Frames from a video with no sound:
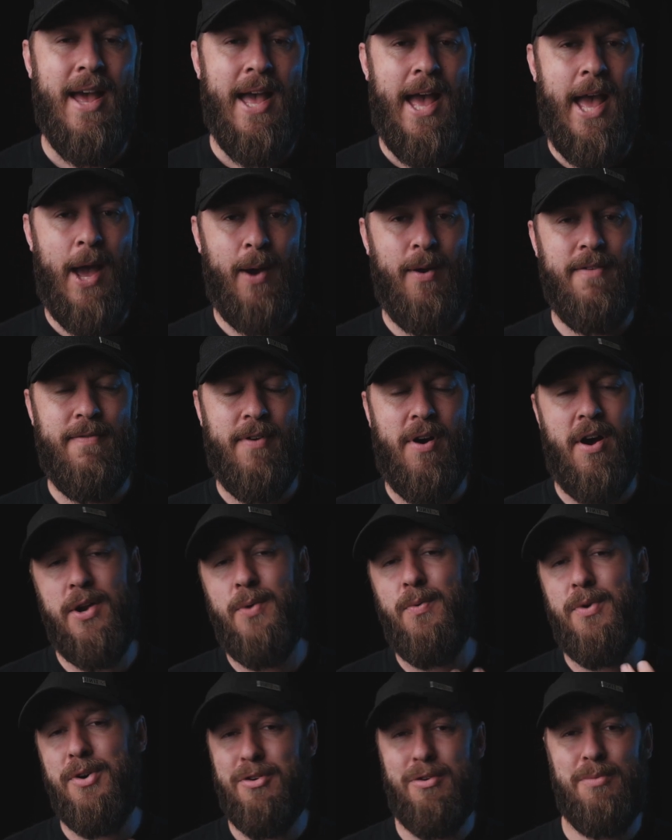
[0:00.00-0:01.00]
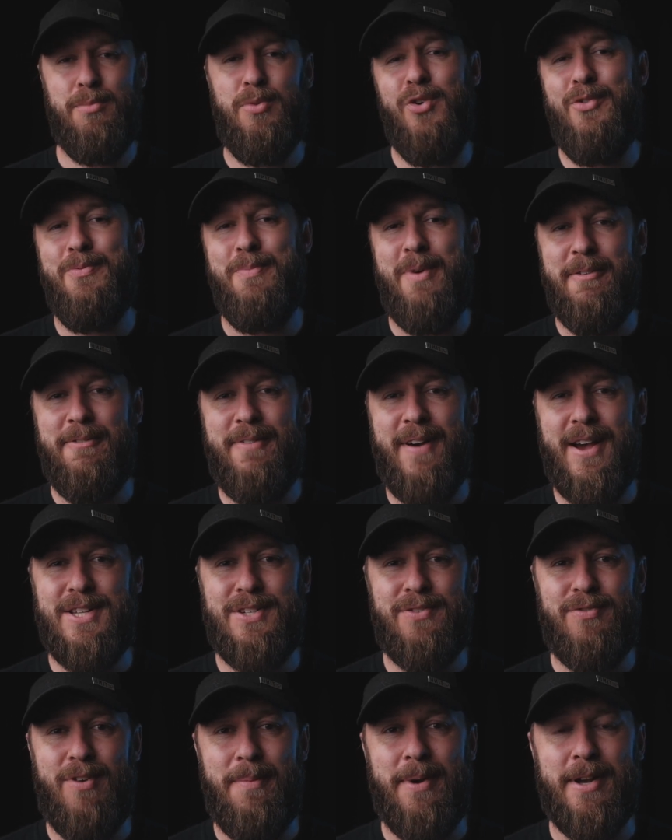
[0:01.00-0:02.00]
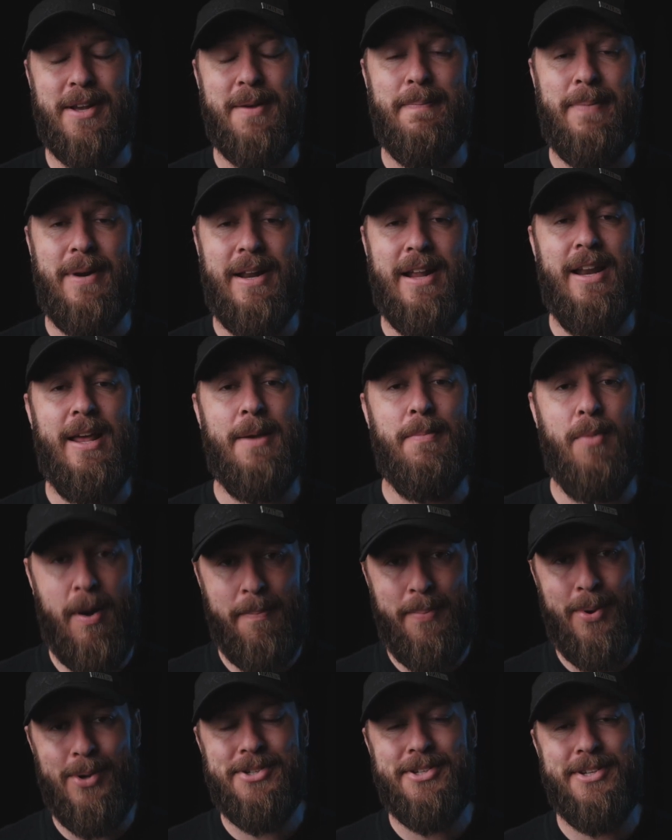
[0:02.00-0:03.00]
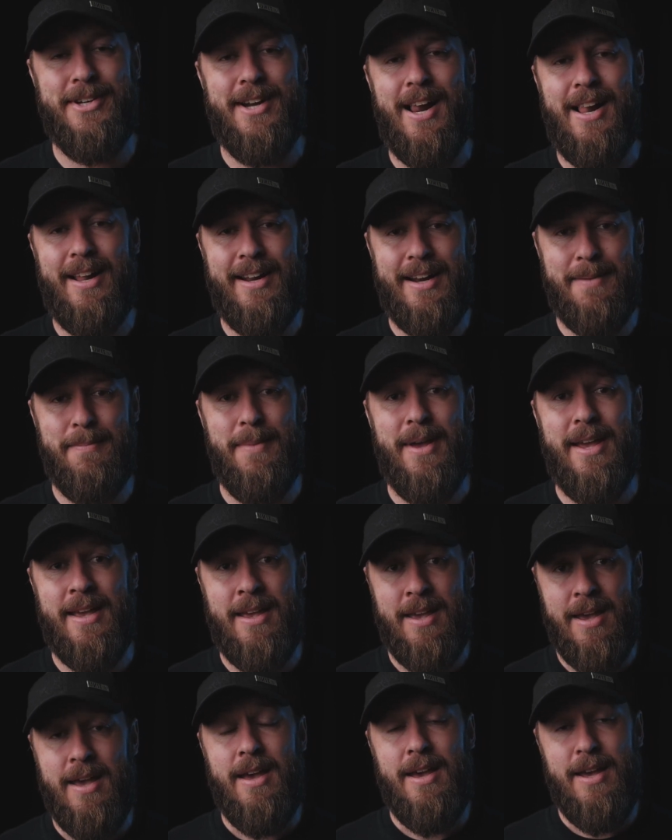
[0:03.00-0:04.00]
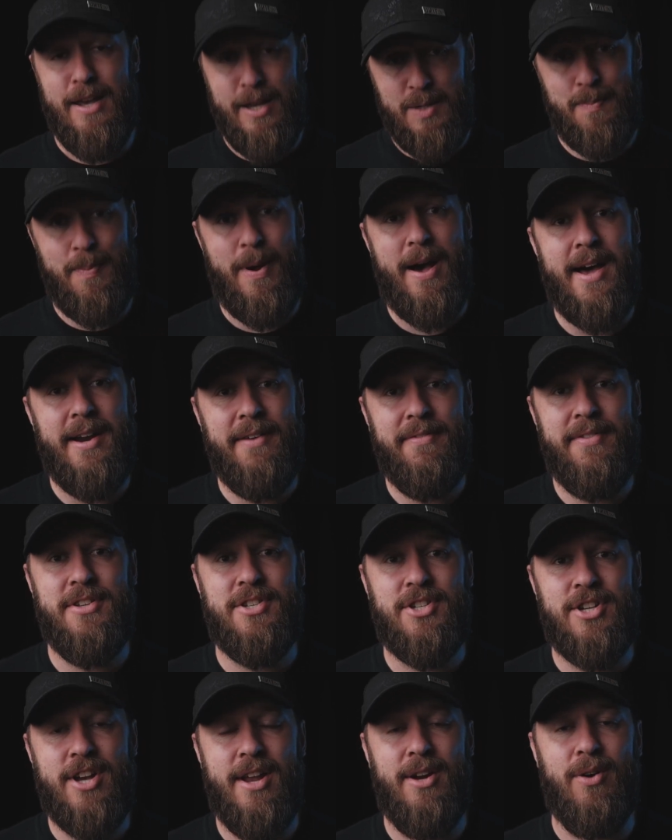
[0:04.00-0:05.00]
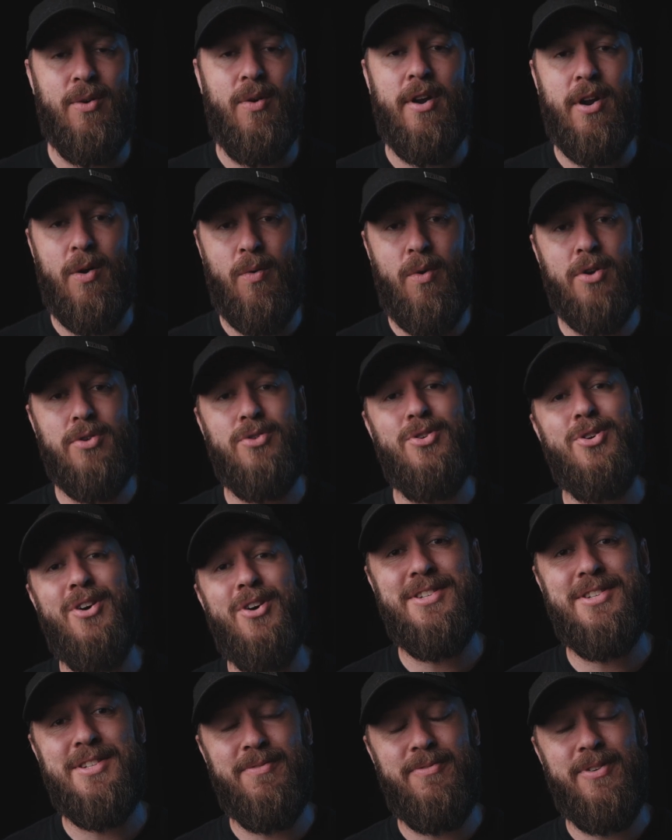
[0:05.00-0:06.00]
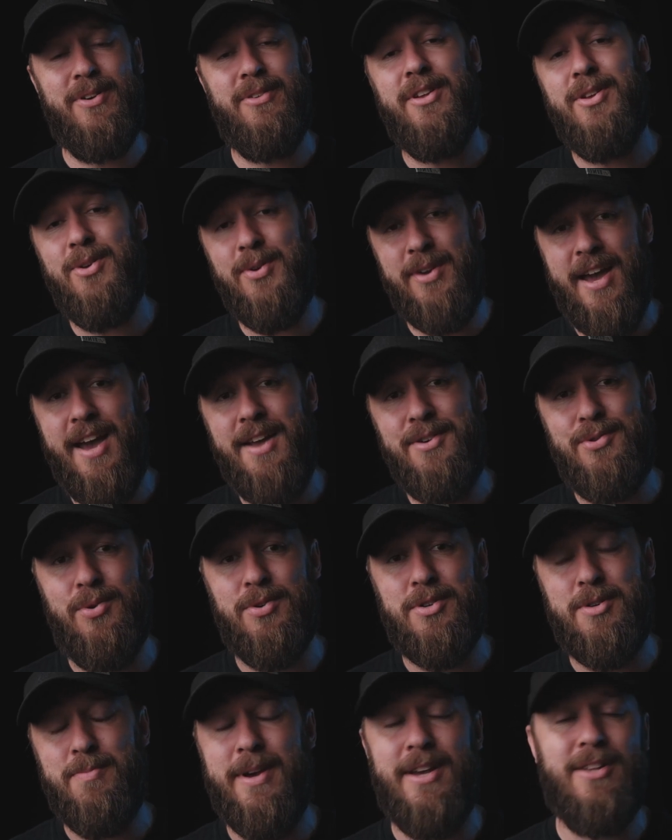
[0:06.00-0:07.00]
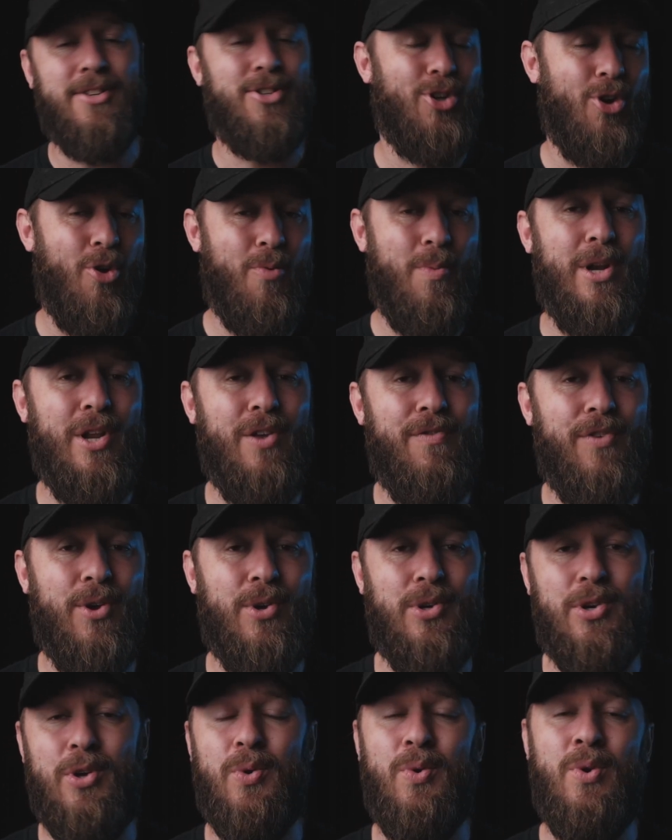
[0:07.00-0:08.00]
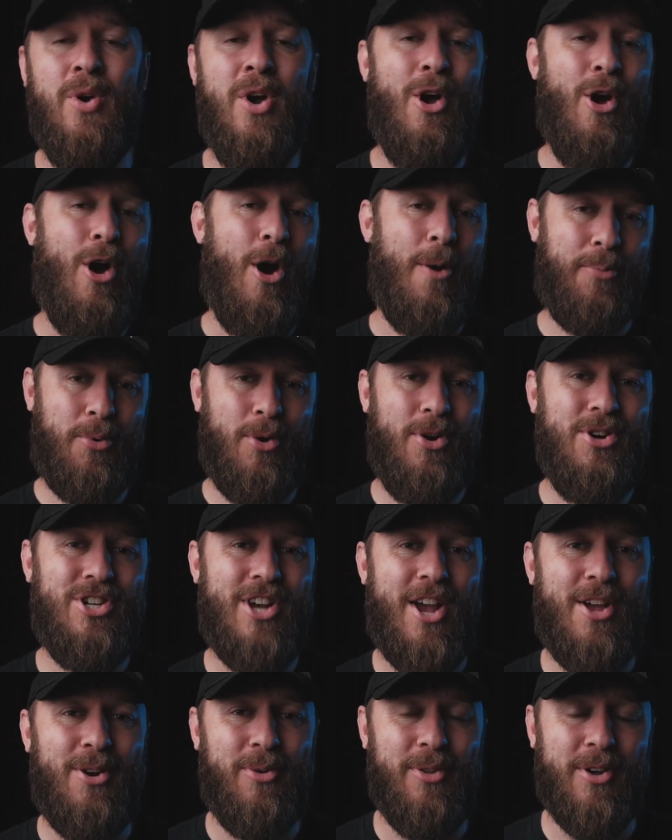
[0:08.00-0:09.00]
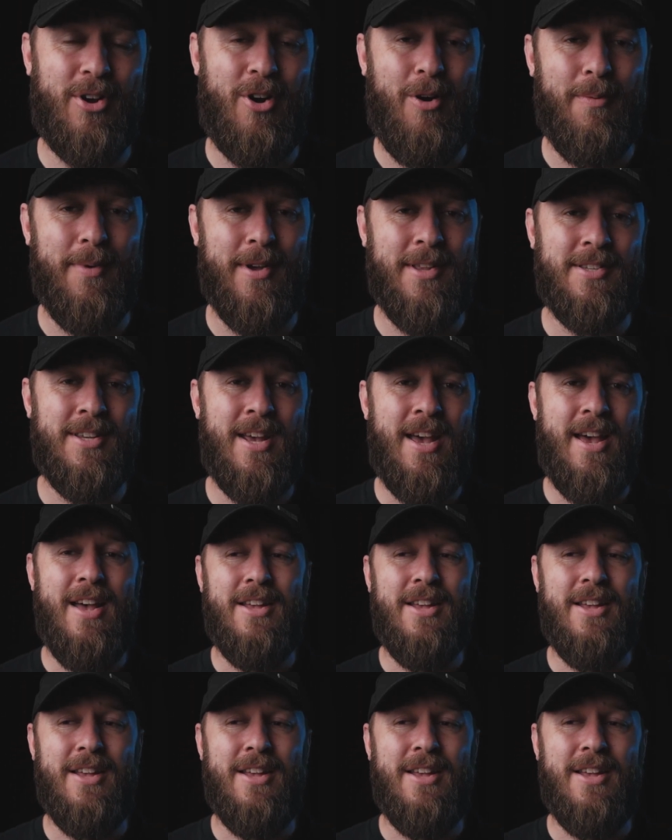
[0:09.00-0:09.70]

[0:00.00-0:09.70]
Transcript: However, I don't want to remove my face from it completely. My personality, me, is part of this channel, and I want you to feel that you can talk to me, and so many of you do. I appreciate all the comments.